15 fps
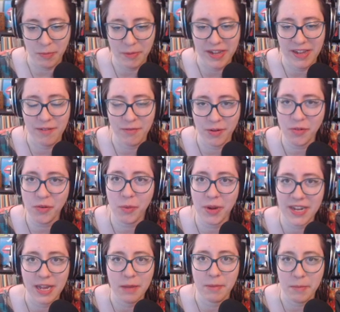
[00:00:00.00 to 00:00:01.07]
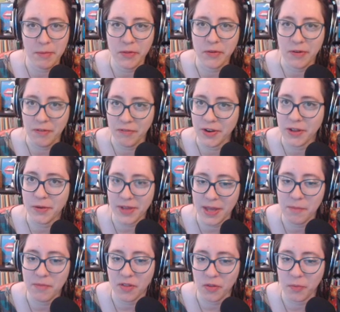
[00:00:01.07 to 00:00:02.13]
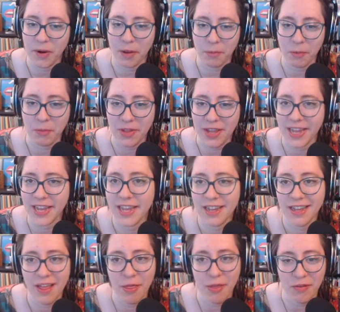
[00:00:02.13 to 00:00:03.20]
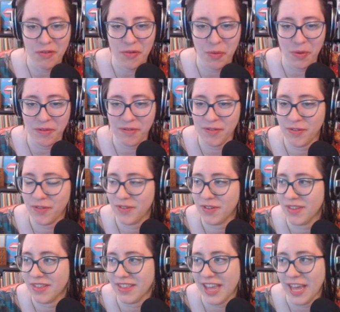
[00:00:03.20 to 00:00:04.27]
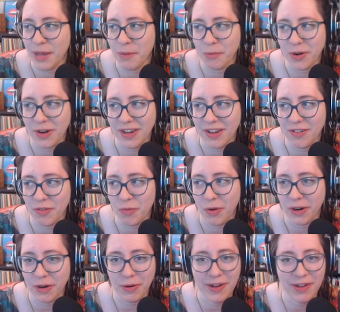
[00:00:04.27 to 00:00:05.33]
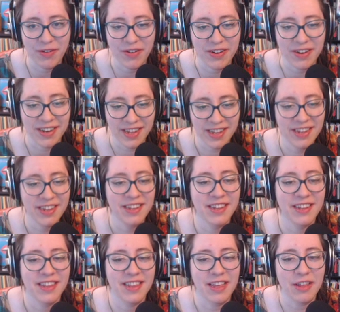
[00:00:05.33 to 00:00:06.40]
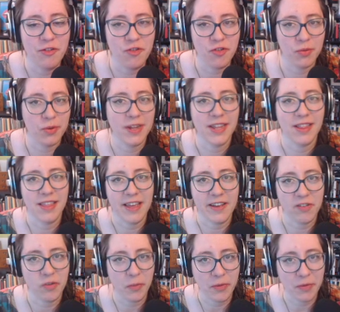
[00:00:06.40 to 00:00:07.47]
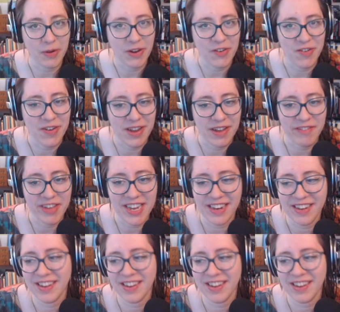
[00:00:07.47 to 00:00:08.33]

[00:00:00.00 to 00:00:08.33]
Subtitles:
I'm like, if there's a way to get my mother into video games, it's probably this sort of game where you just walk around and enjoy the exploration of it.